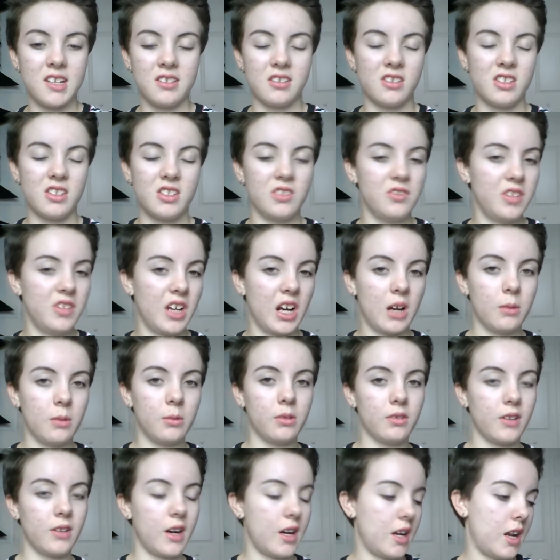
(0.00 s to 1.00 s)
isn't too
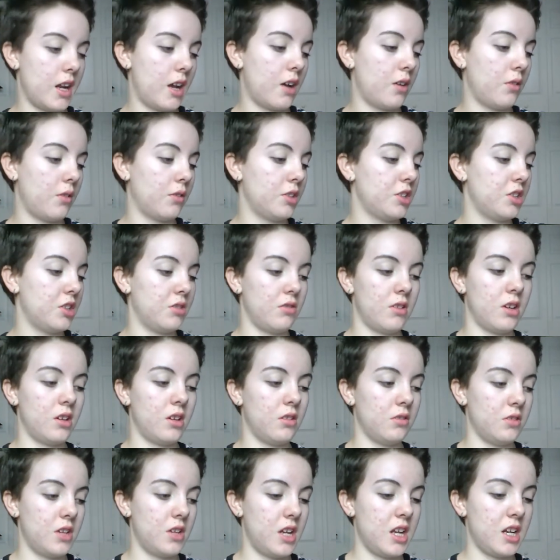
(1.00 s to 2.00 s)
terrible right now, so I
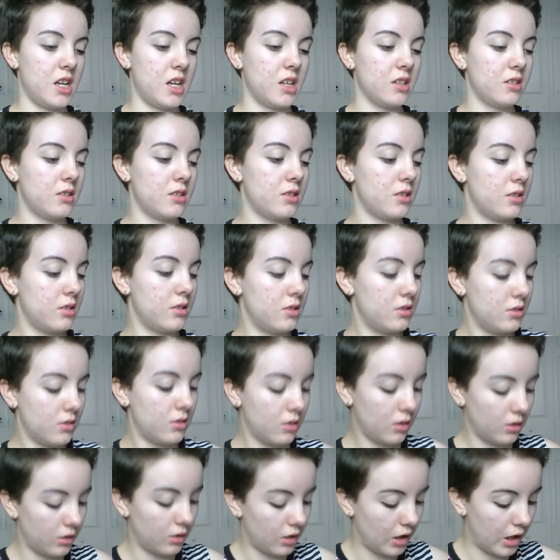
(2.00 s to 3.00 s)
don't need it
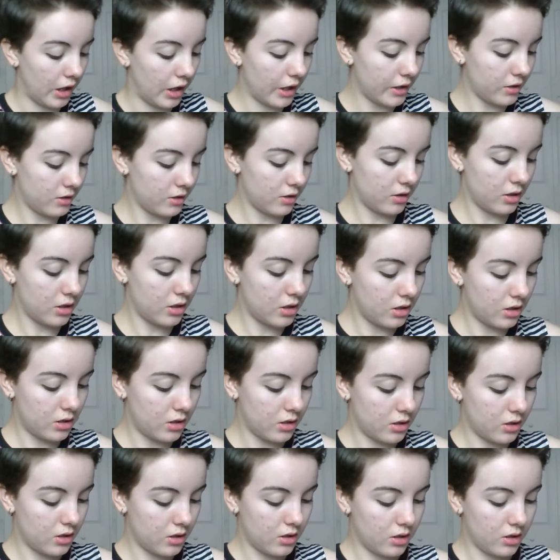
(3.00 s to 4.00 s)
a lot.
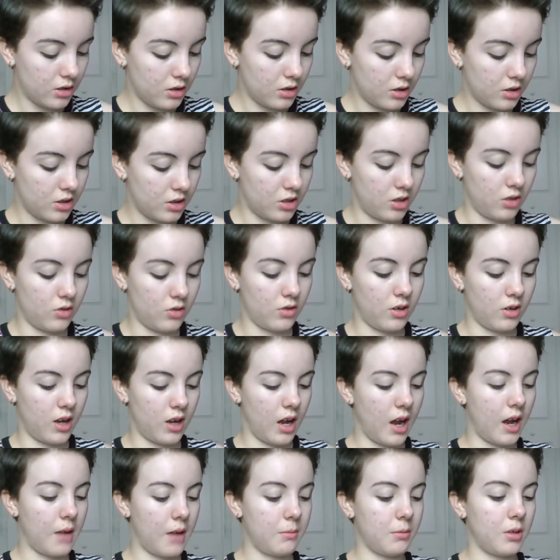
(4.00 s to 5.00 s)
So
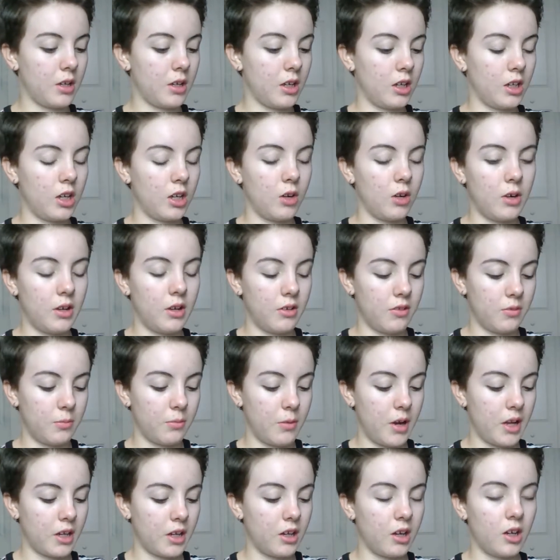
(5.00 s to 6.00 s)
I'm gonna go in with
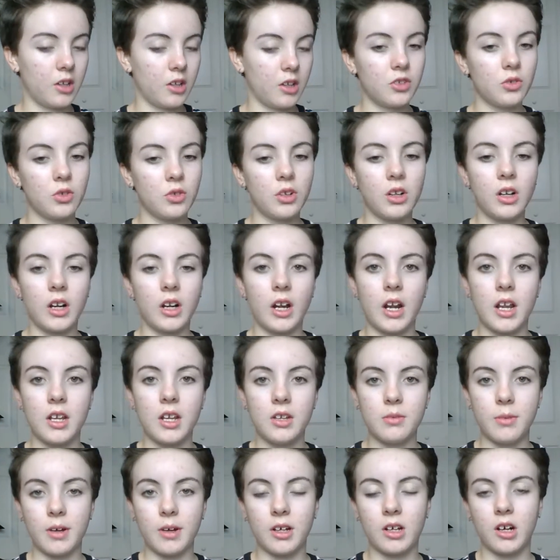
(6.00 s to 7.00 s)
my contour, and
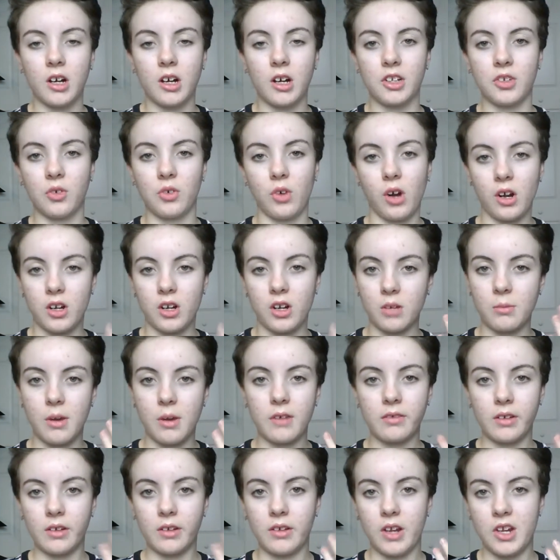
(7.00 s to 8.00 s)
I do my contour under
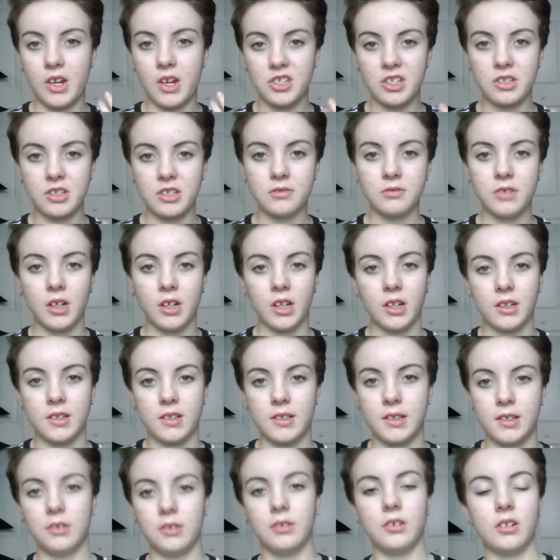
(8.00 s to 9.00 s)
my foundation and
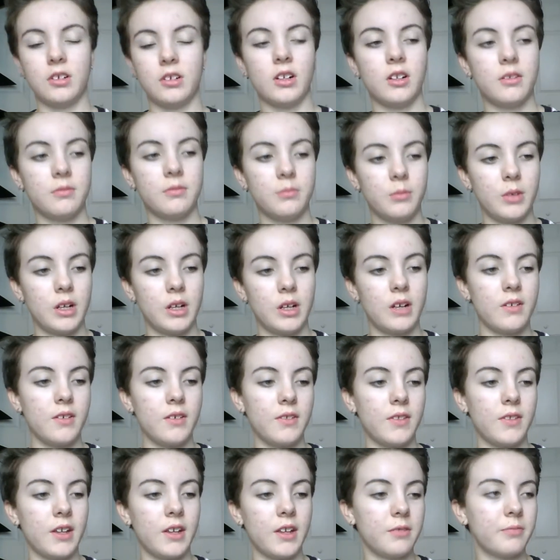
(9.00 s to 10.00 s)
concealer and
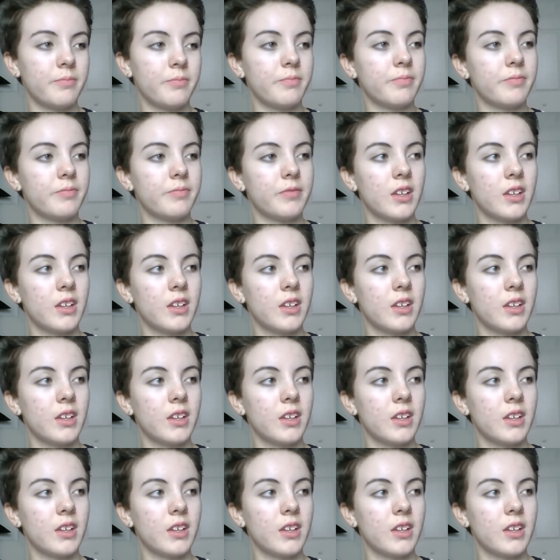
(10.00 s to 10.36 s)
everything.